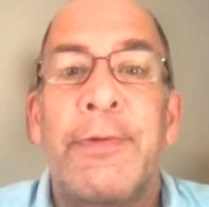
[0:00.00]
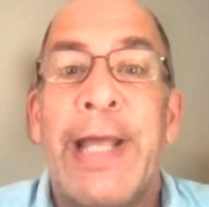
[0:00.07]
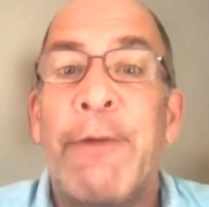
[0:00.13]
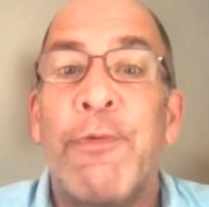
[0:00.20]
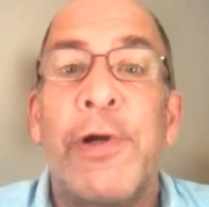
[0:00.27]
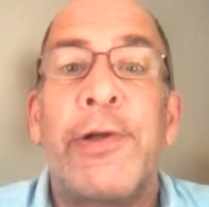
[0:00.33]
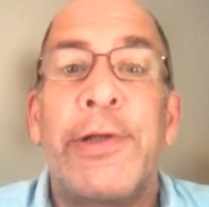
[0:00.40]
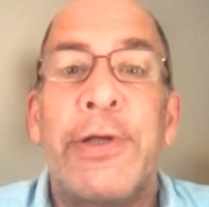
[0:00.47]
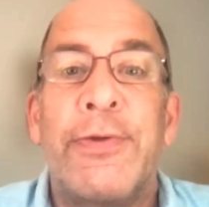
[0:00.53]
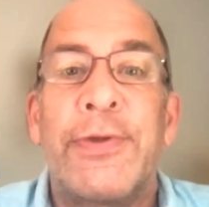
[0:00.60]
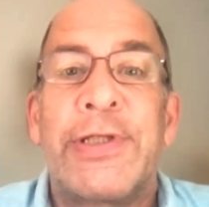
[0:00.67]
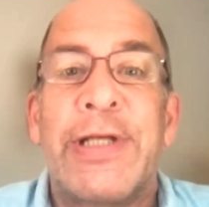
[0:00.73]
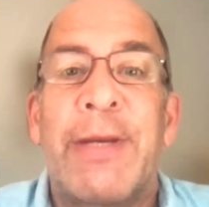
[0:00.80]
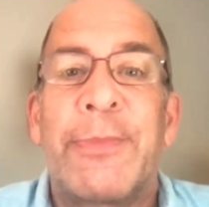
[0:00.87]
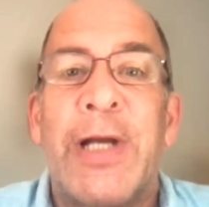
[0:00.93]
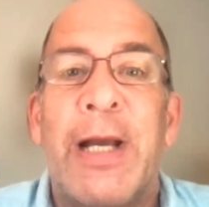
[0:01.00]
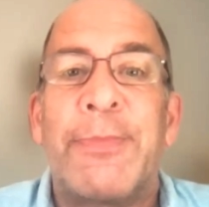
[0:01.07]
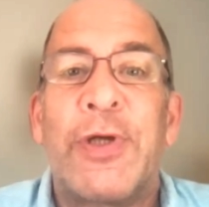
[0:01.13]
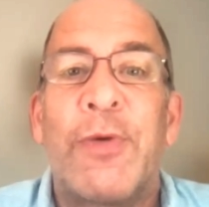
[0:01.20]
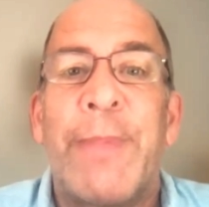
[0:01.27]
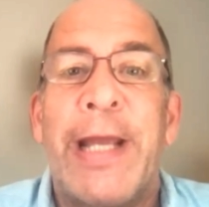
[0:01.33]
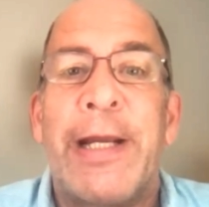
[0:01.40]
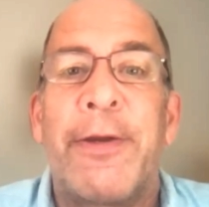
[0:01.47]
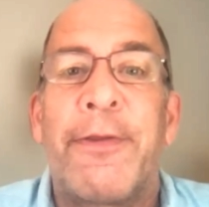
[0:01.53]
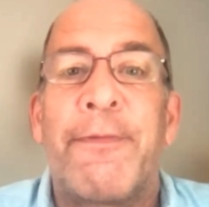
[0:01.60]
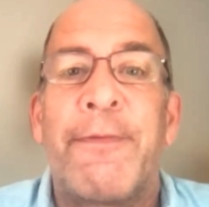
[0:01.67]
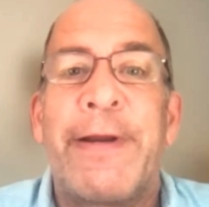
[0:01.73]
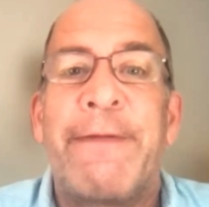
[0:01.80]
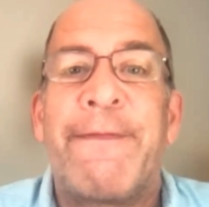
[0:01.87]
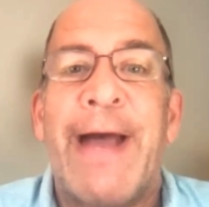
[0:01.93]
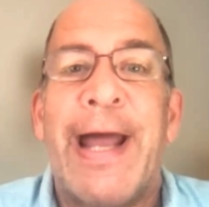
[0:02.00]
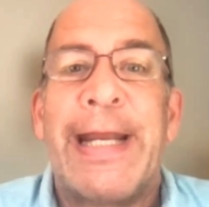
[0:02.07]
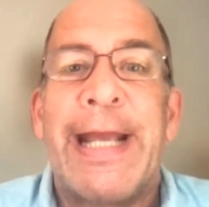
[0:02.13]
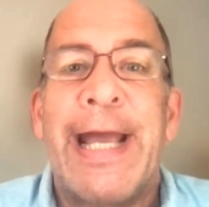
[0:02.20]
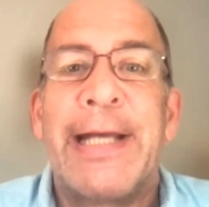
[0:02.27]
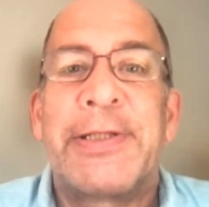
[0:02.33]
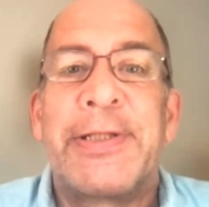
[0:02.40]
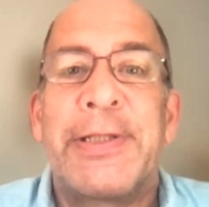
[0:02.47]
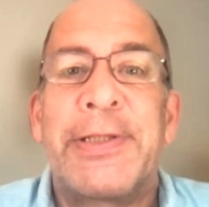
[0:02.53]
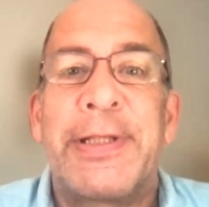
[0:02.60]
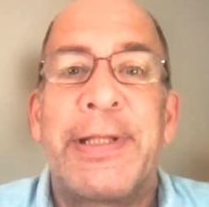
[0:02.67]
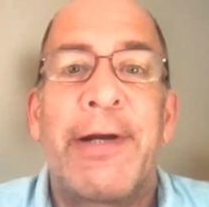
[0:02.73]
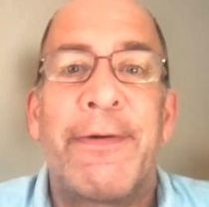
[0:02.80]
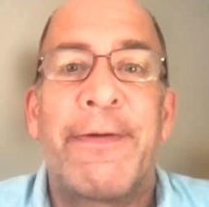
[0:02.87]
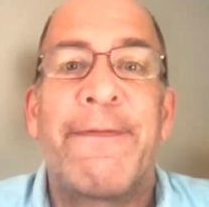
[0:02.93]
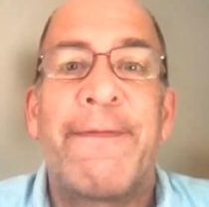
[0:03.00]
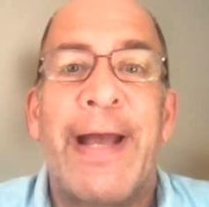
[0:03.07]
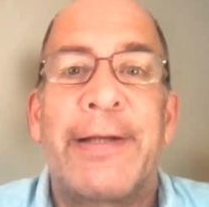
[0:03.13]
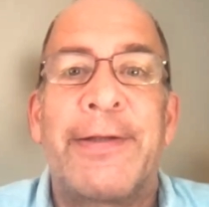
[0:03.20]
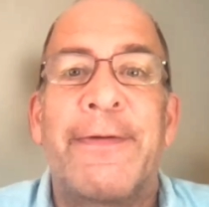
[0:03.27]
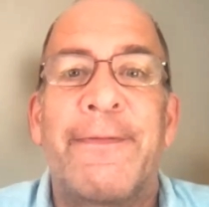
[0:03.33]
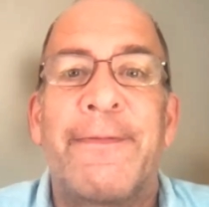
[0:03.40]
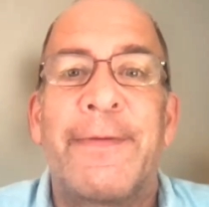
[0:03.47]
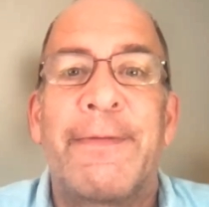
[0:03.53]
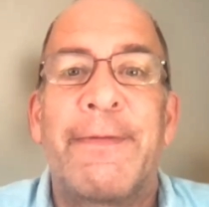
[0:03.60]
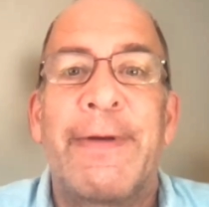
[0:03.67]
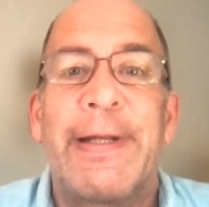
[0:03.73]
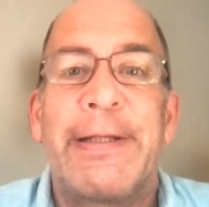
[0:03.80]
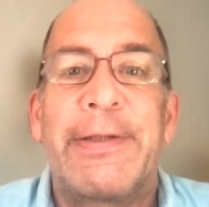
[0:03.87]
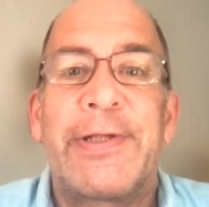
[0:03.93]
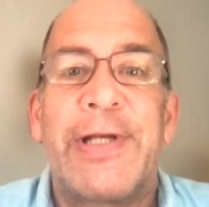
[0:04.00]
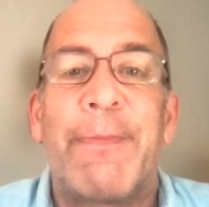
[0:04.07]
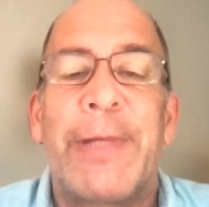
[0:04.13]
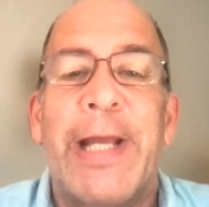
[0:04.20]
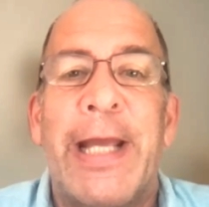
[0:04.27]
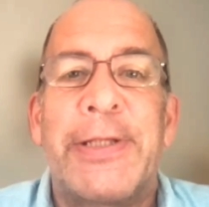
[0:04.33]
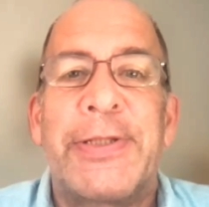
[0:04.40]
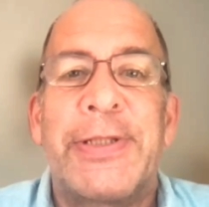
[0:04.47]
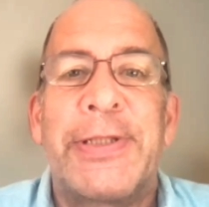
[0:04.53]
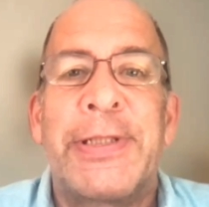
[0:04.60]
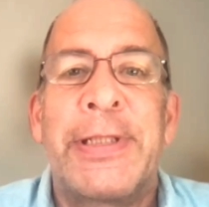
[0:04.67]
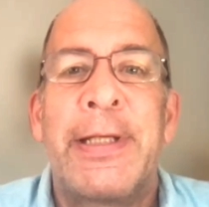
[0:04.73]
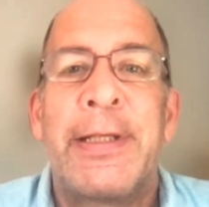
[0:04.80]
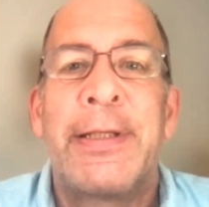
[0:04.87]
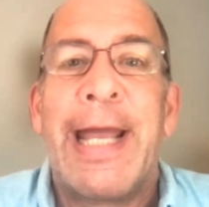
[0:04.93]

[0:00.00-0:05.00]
They will use sometimes omega-3 fatty acids, and they're effective in some cases.